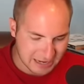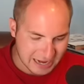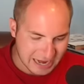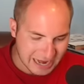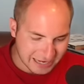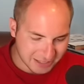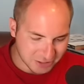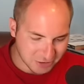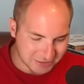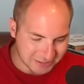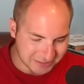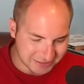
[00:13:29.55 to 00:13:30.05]

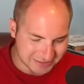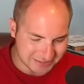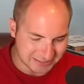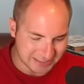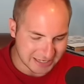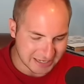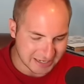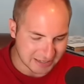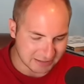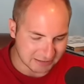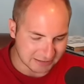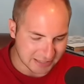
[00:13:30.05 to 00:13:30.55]
and you can
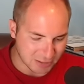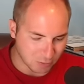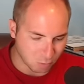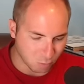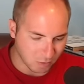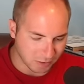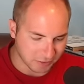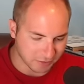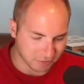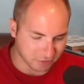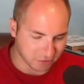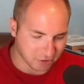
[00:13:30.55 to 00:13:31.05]
see like
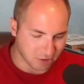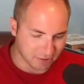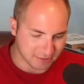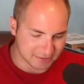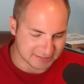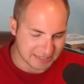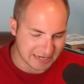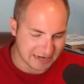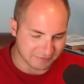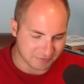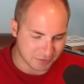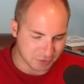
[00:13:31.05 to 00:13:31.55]
one of the cards
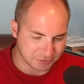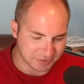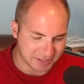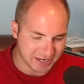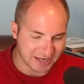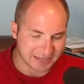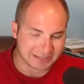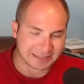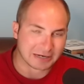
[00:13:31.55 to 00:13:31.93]
they have in their deck.